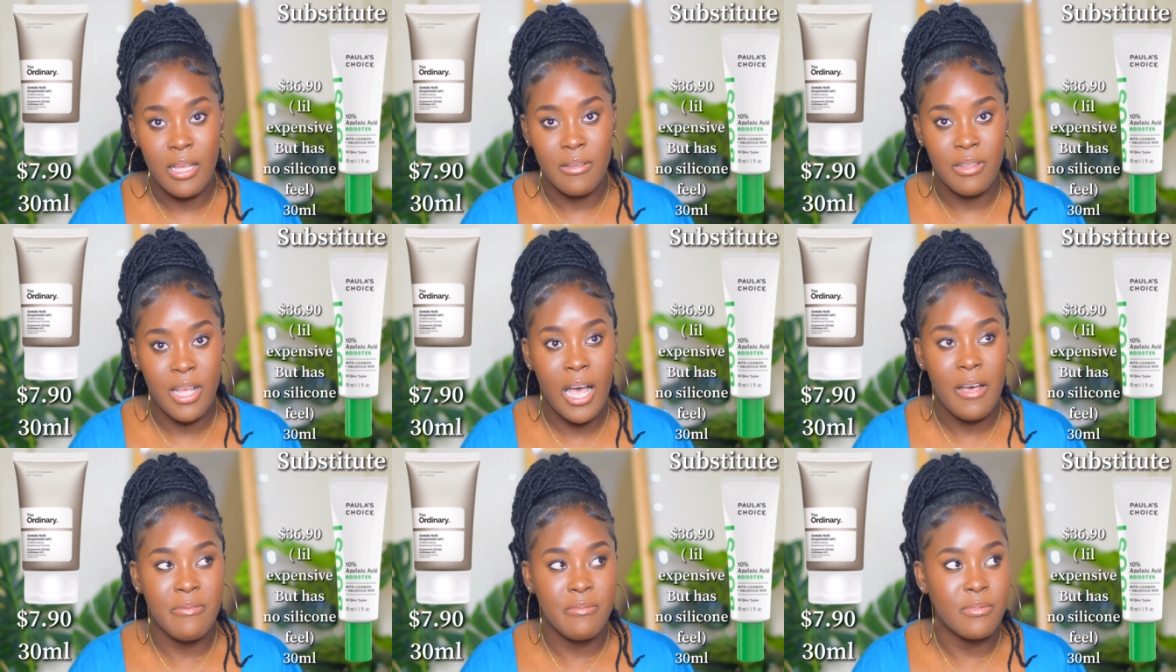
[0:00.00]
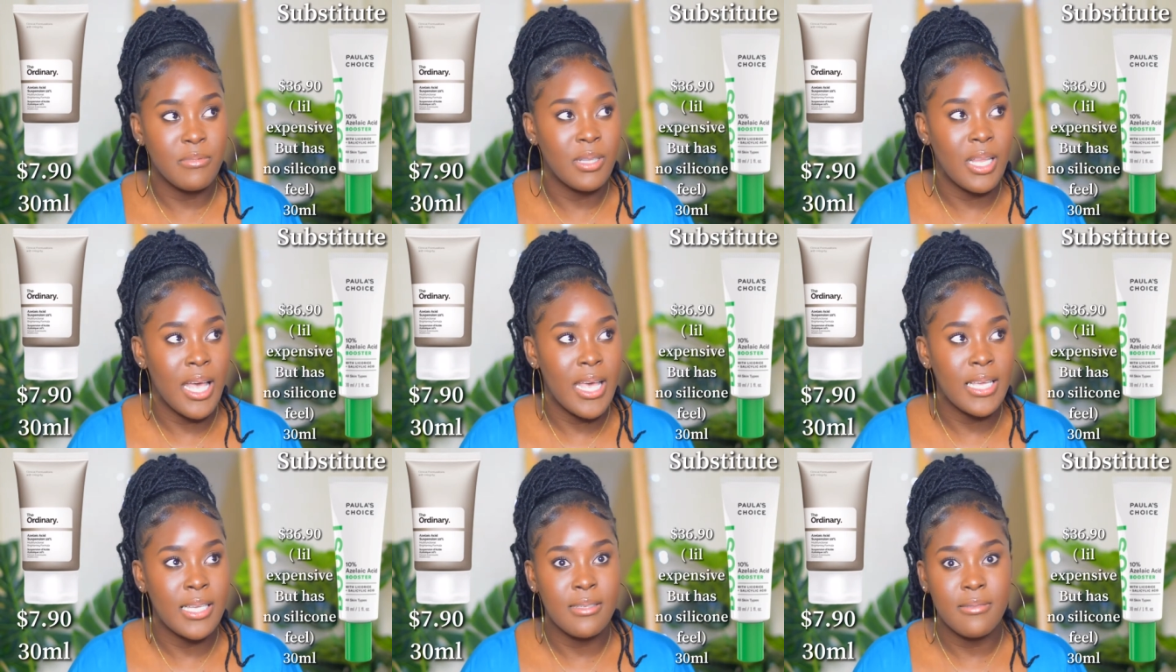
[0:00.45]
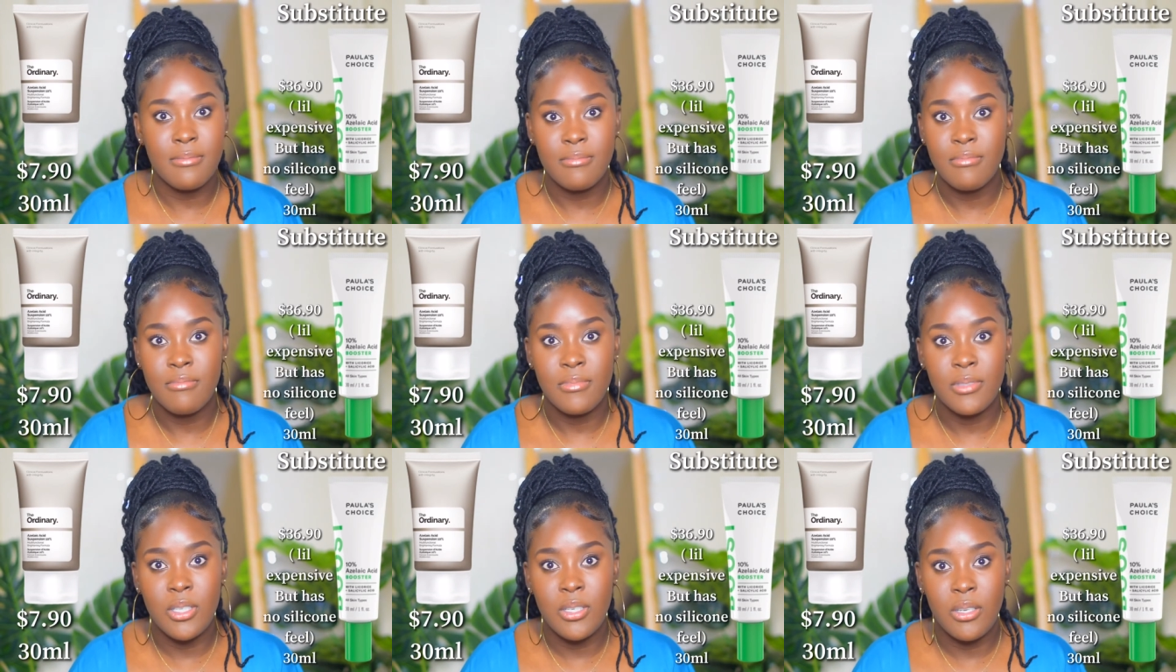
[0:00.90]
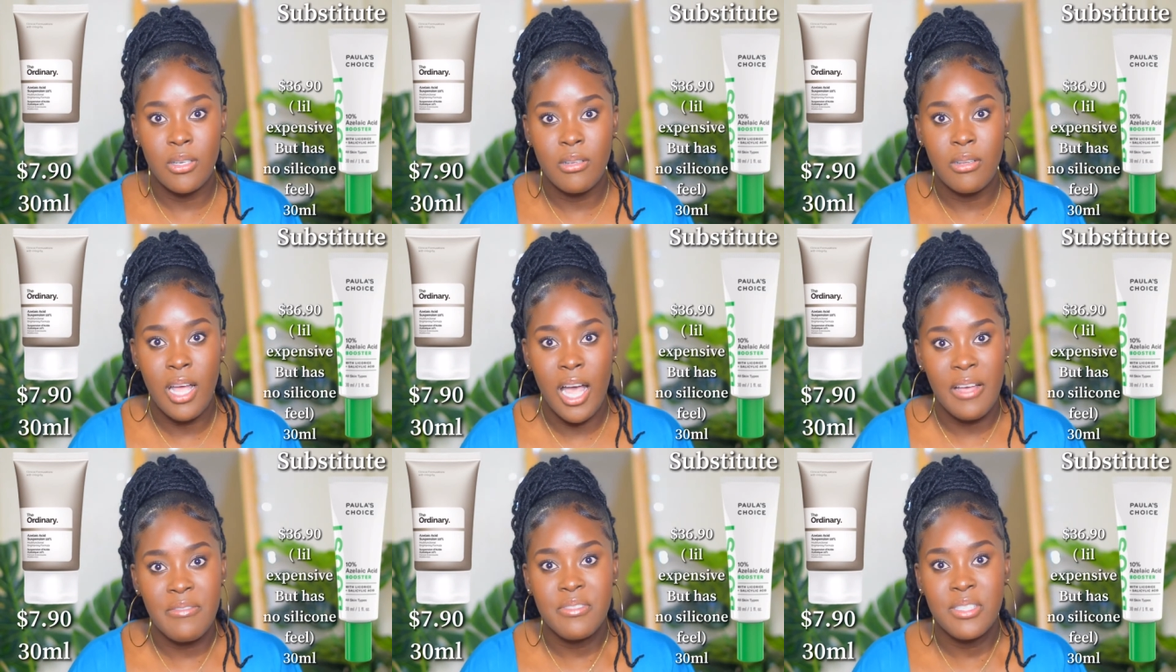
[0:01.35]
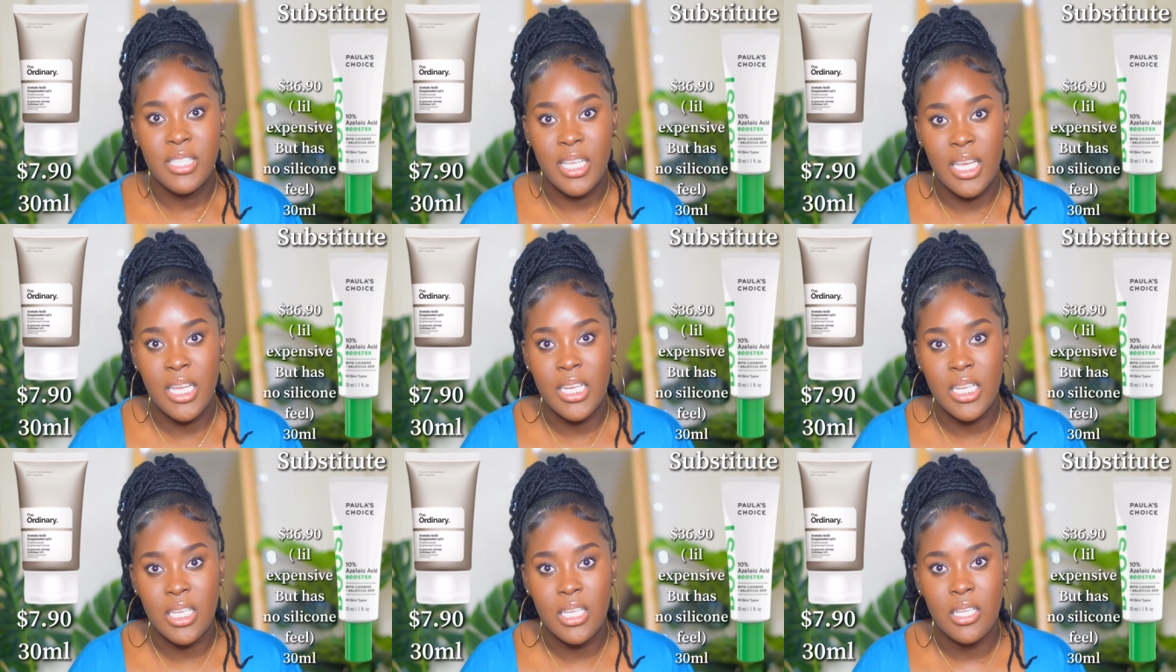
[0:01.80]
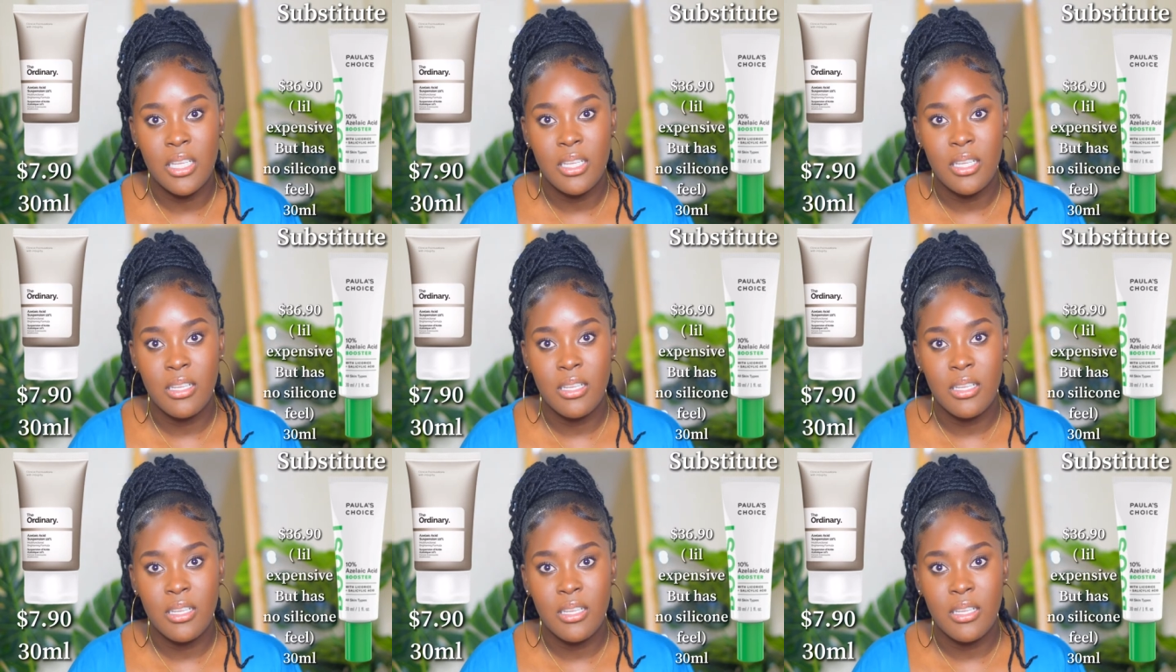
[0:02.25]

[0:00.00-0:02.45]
have like, you know, have said.